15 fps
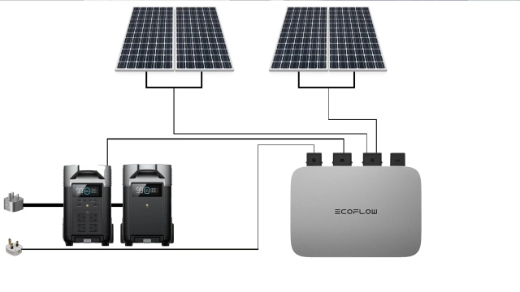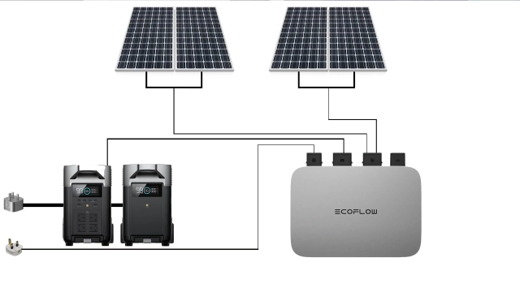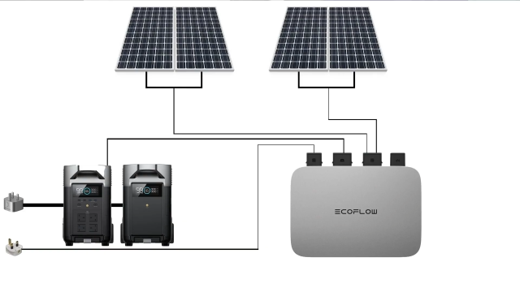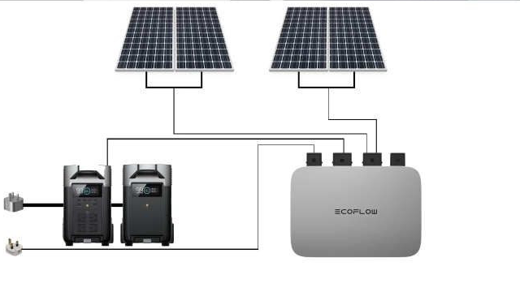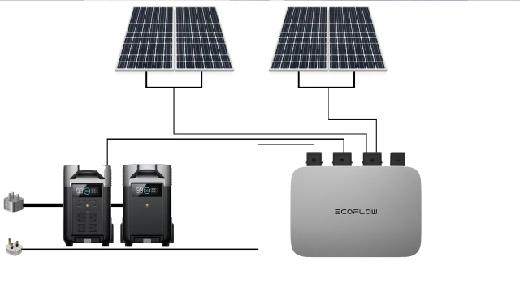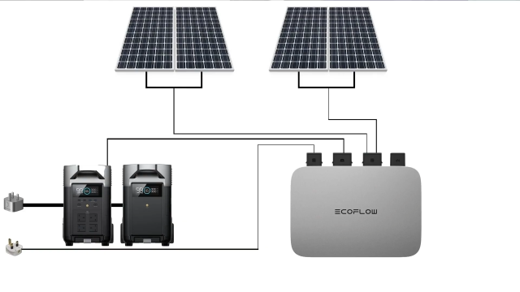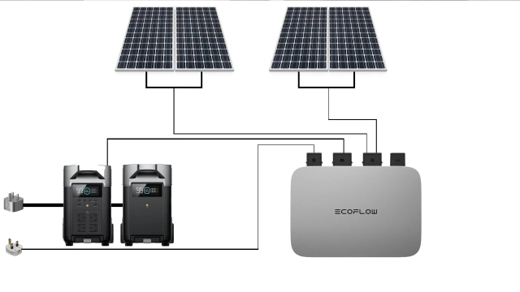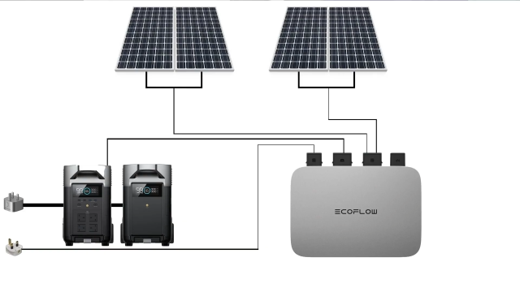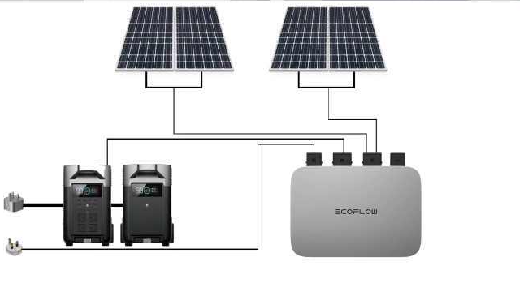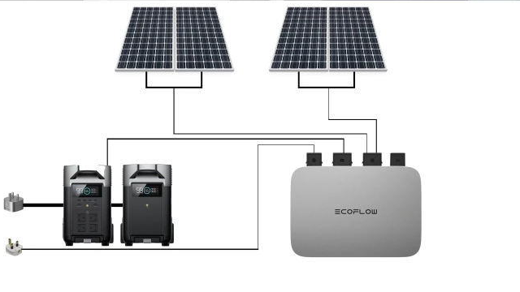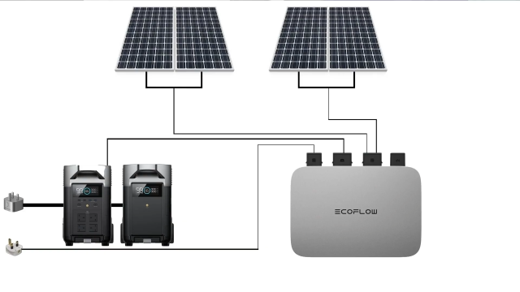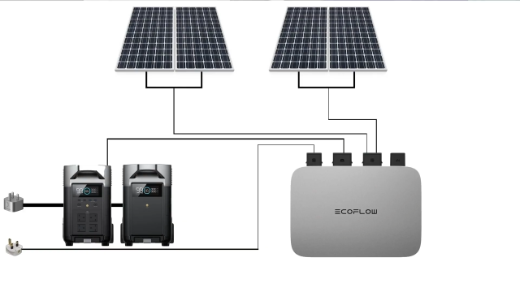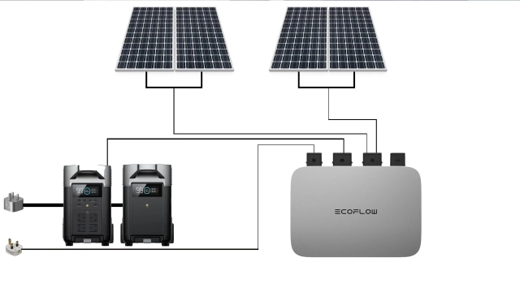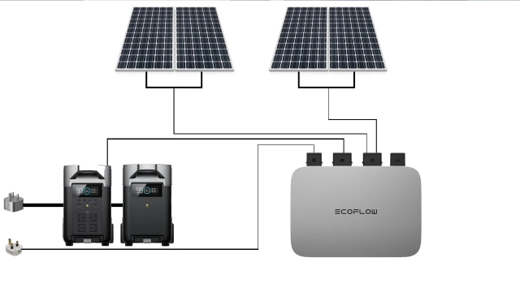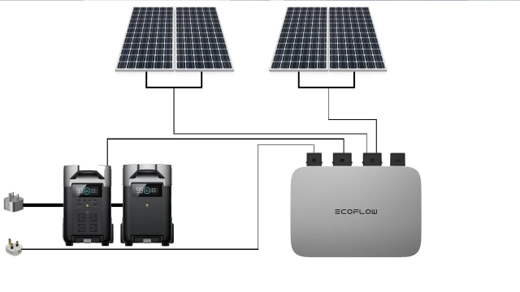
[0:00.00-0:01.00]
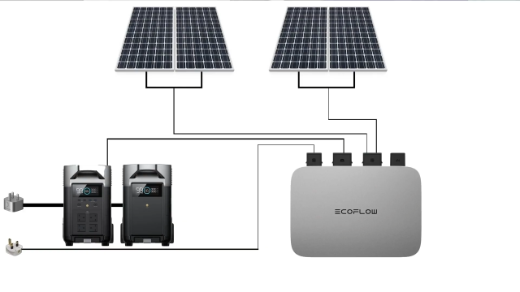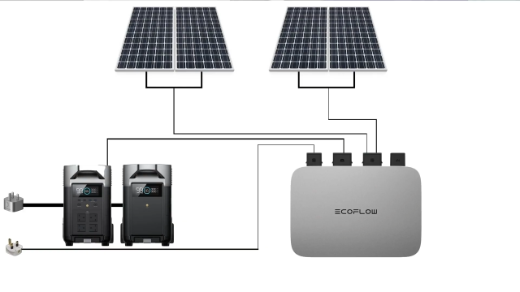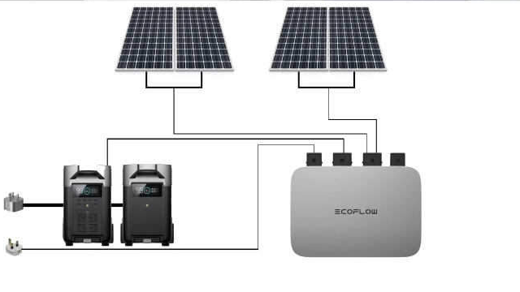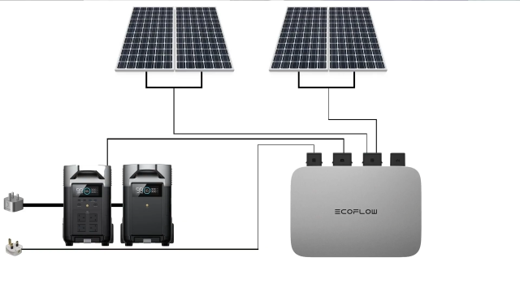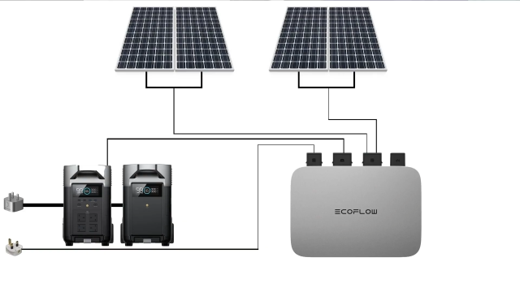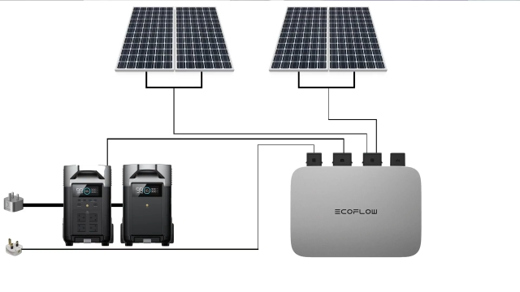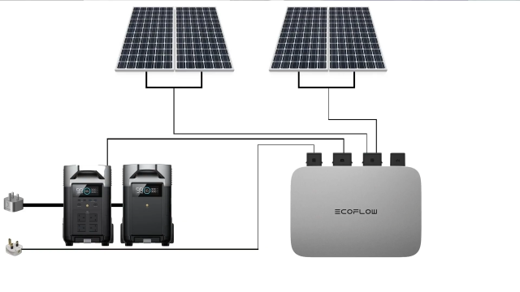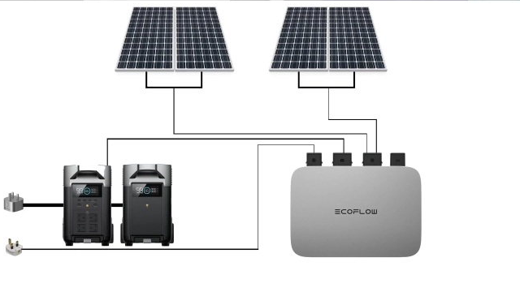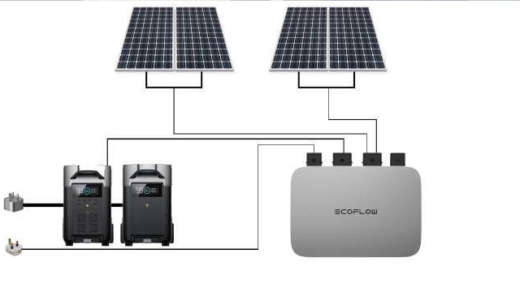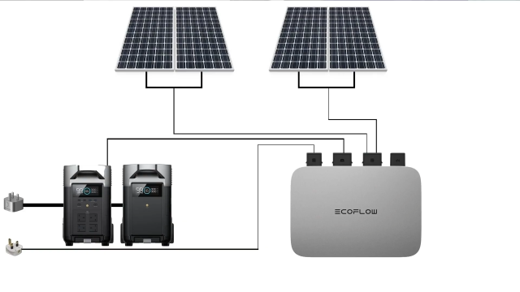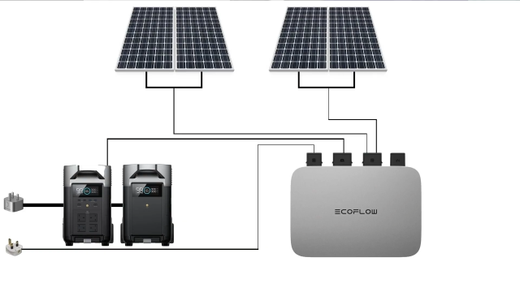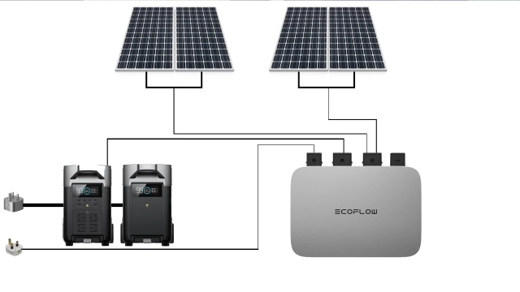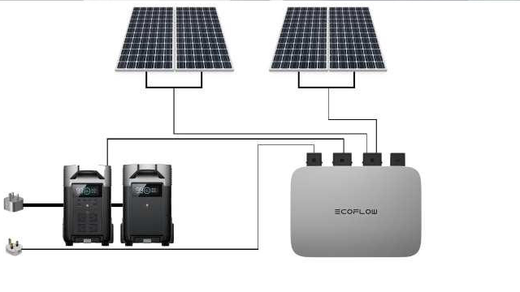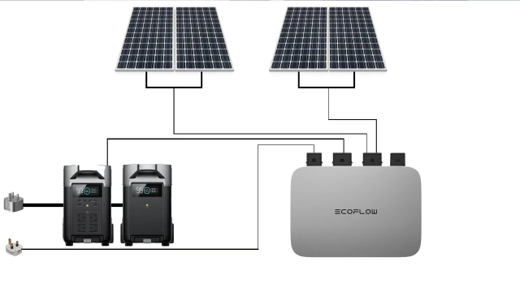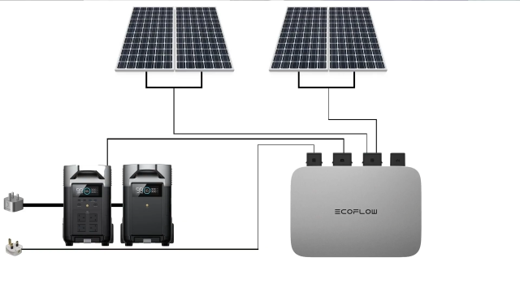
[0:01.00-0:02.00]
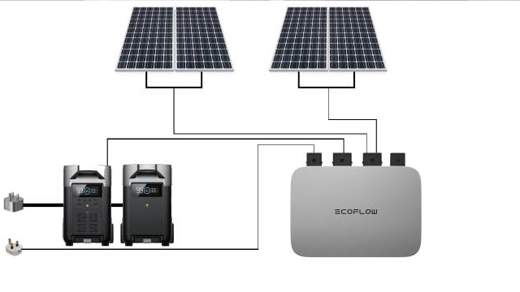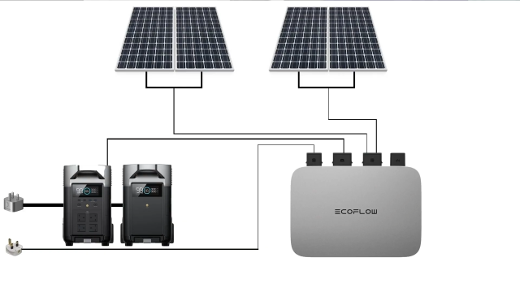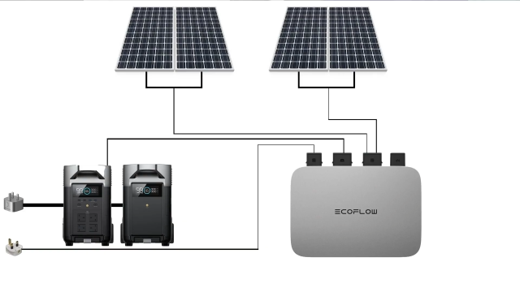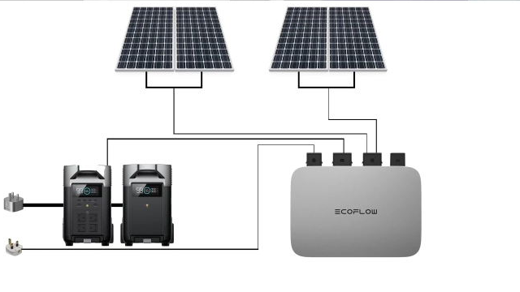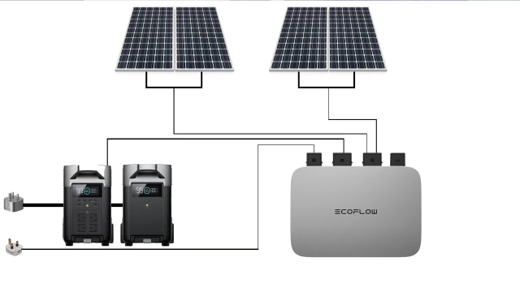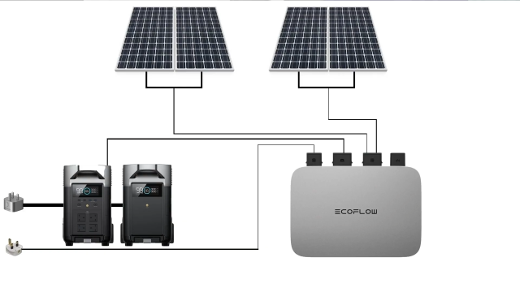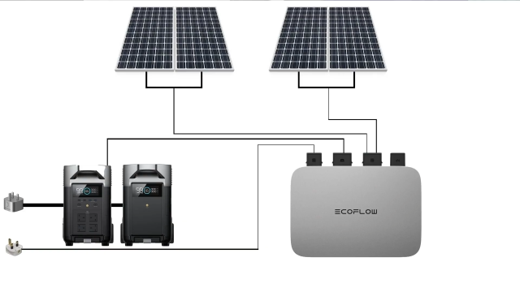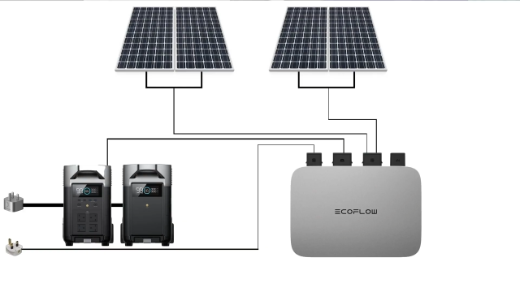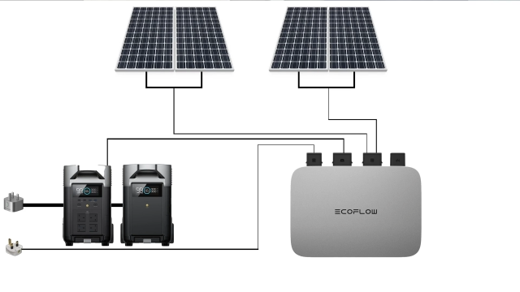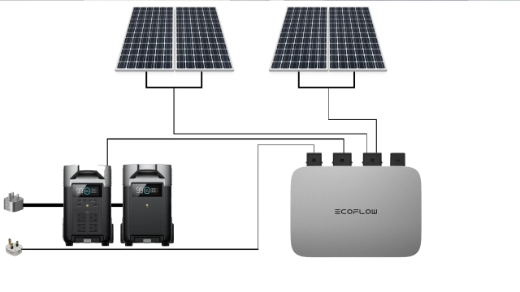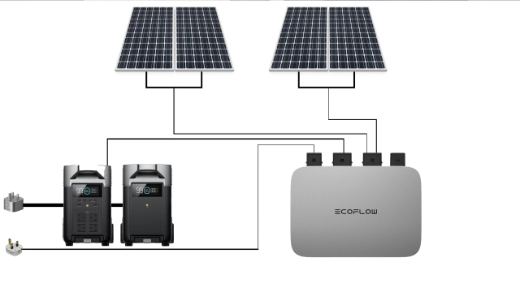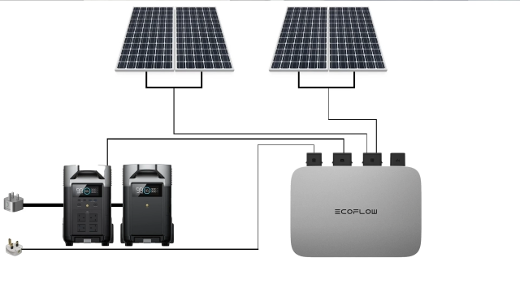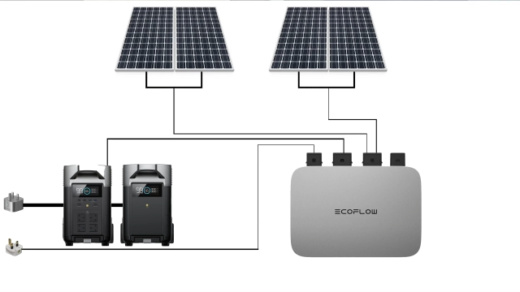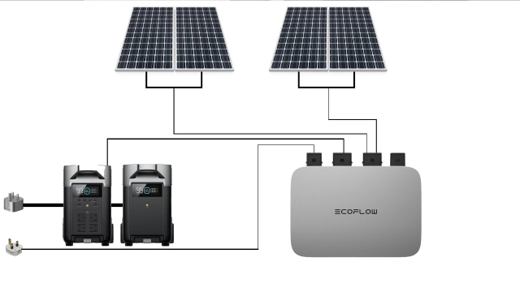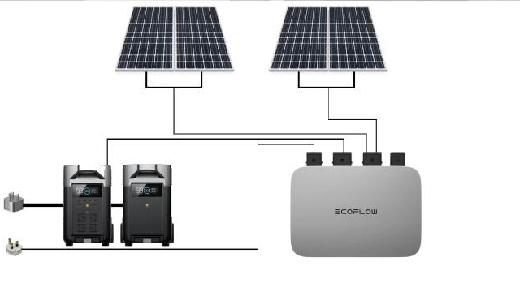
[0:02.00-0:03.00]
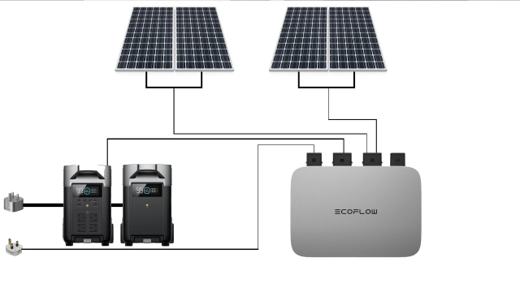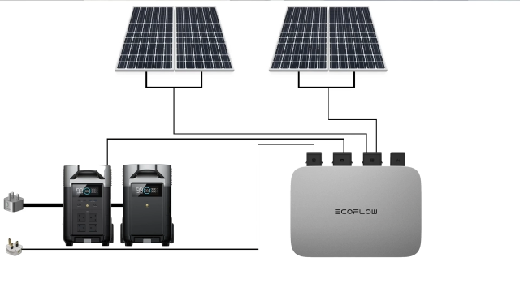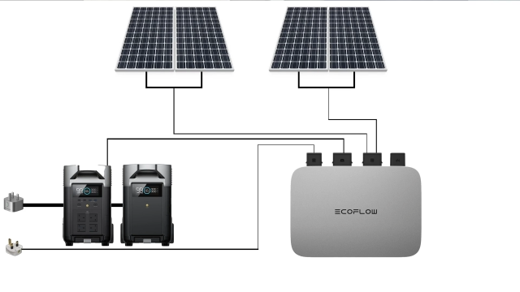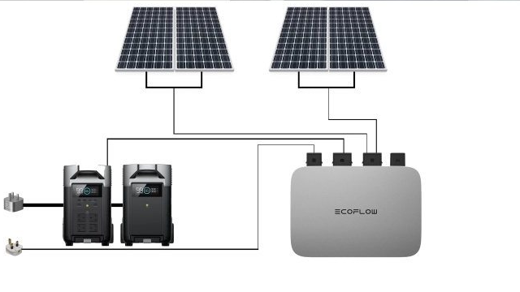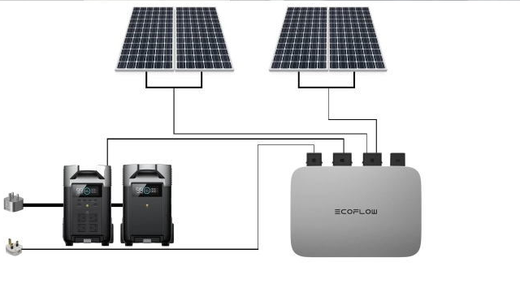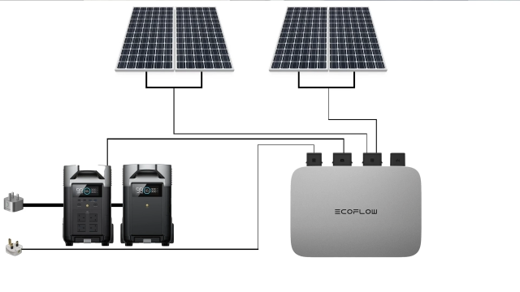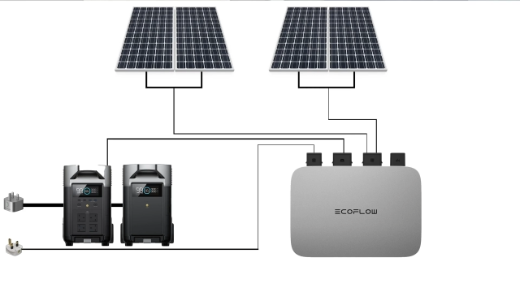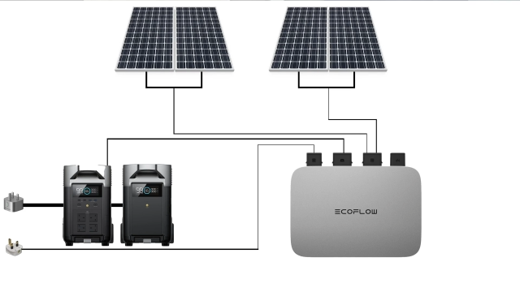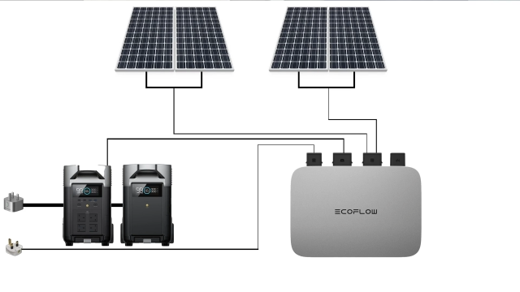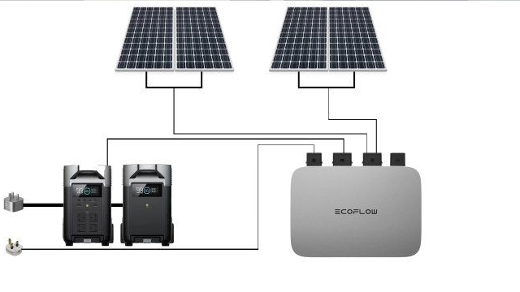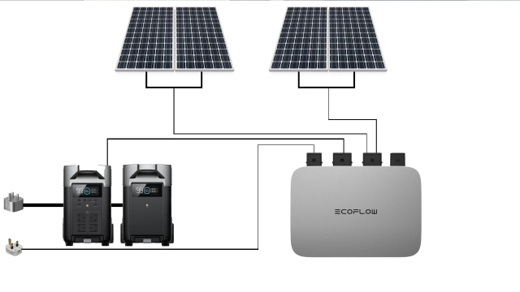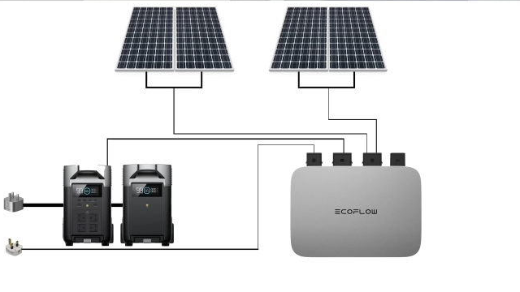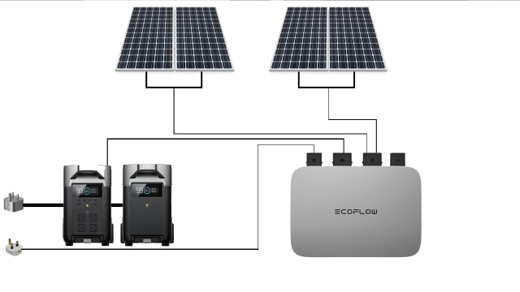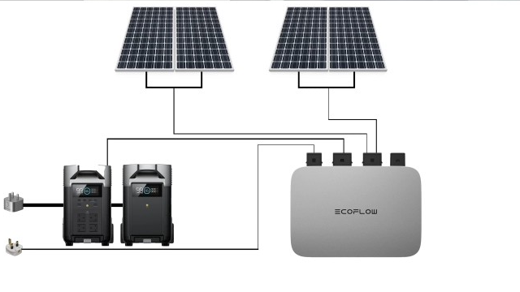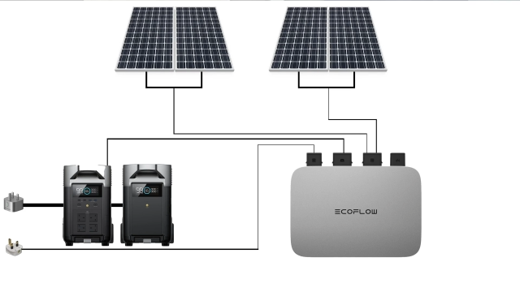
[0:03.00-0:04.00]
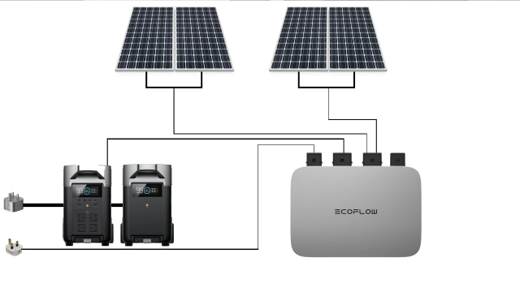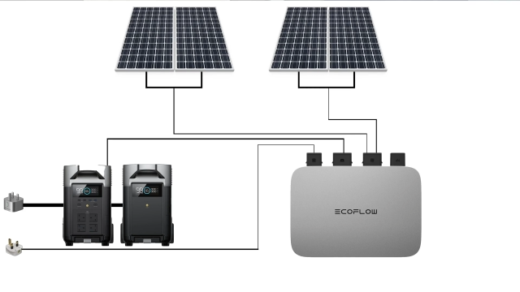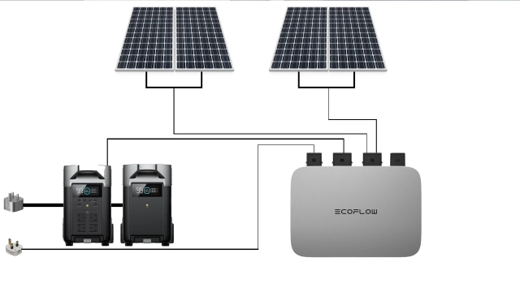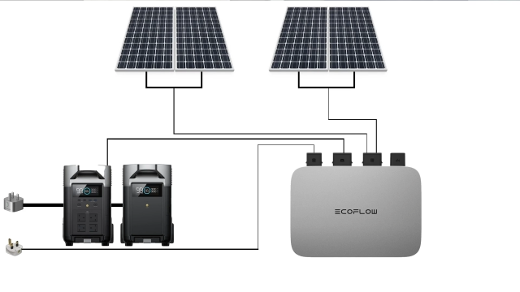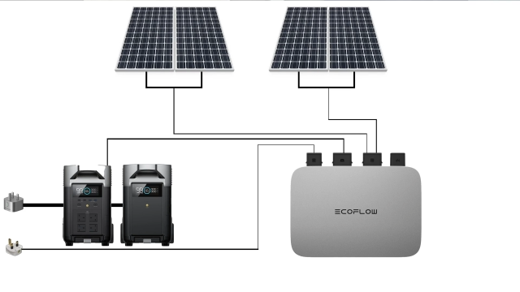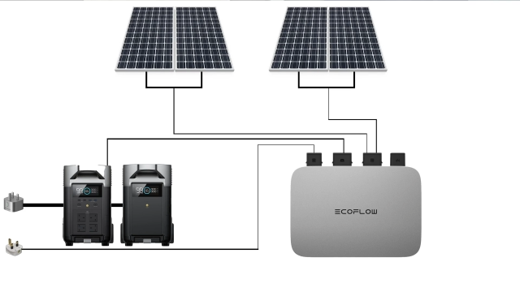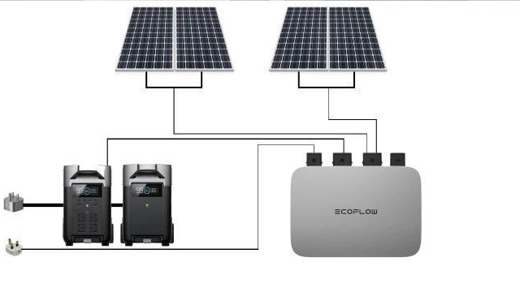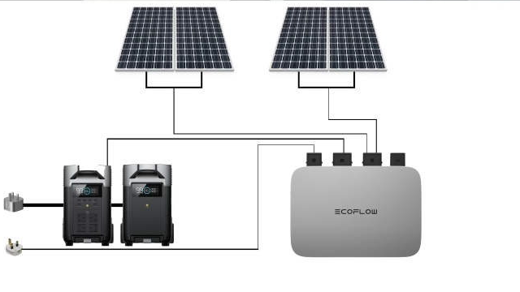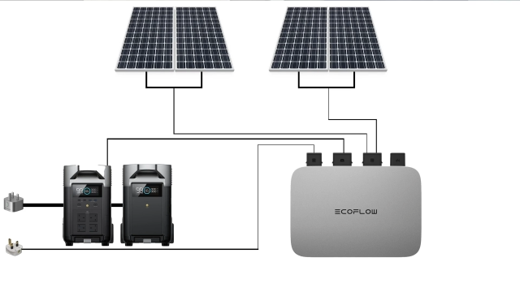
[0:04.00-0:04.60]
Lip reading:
Nobody's mouth can be seen.